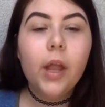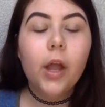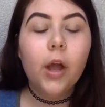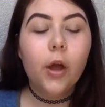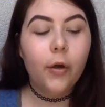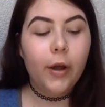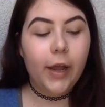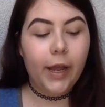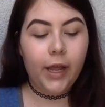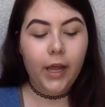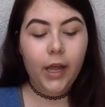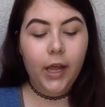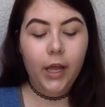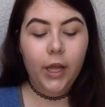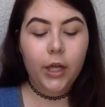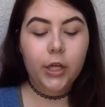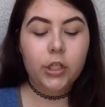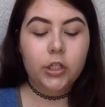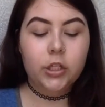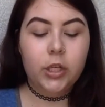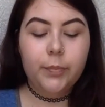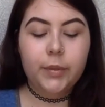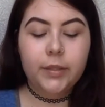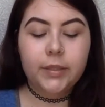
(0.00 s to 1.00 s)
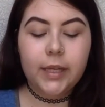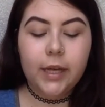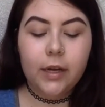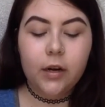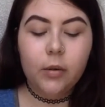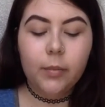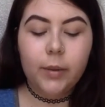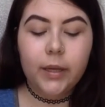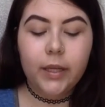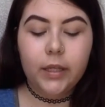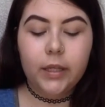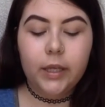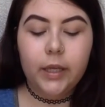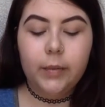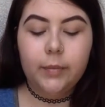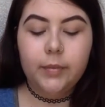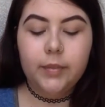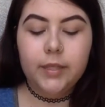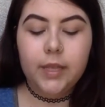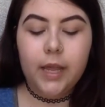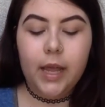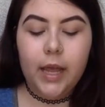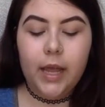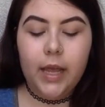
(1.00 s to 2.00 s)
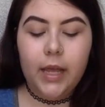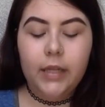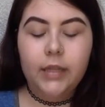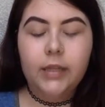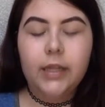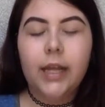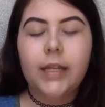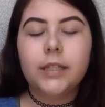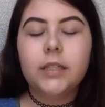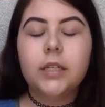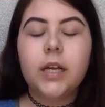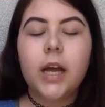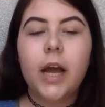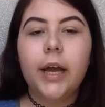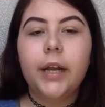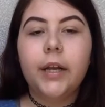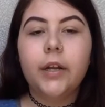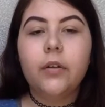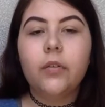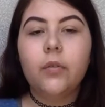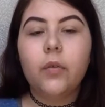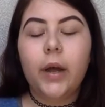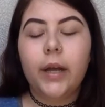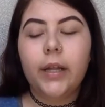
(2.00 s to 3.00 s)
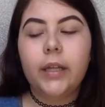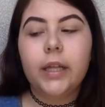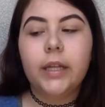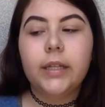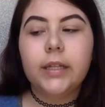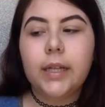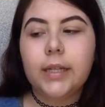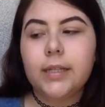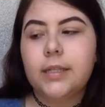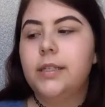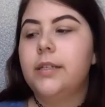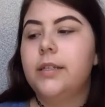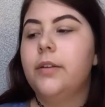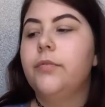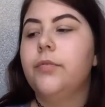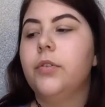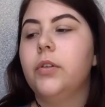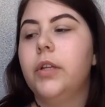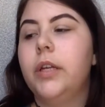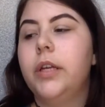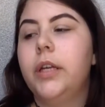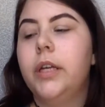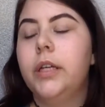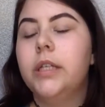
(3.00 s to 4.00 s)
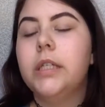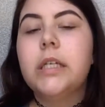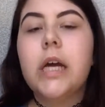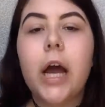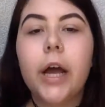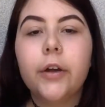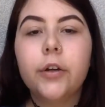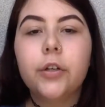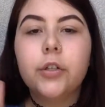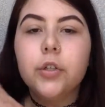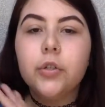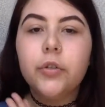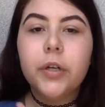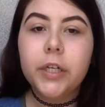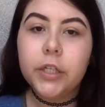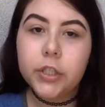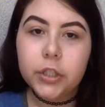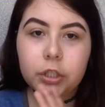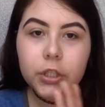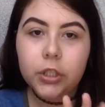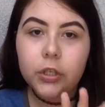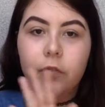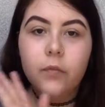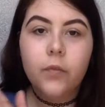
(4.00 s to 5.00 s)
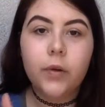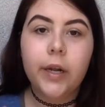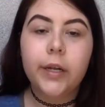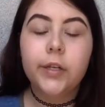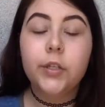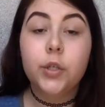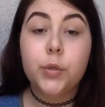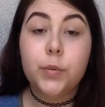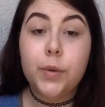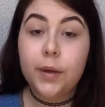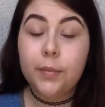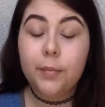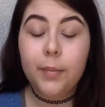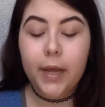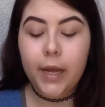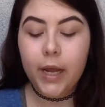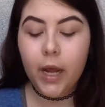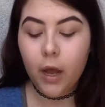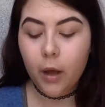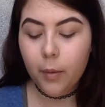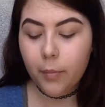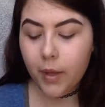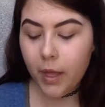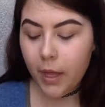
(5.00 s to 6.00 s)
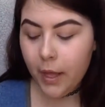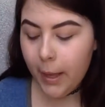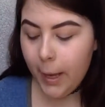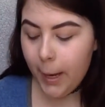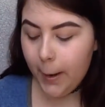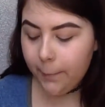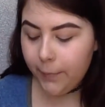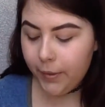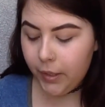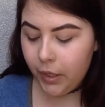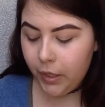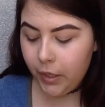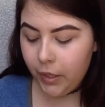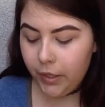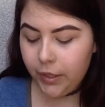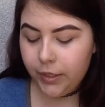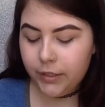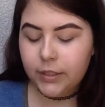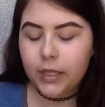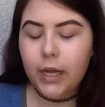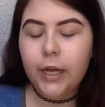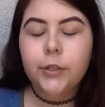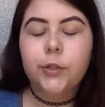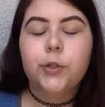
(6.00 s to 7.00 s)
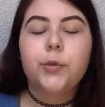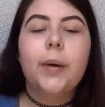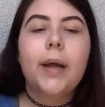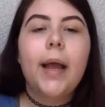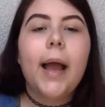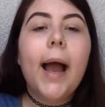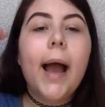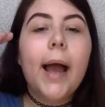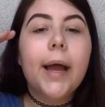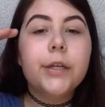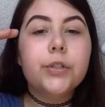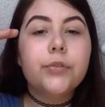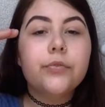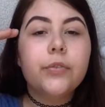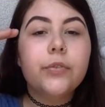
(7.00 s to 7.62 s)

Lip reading: Okay, so I put that on my lips, and that's I let that sit for the entire duration of when I do my makeup, because I do my eyes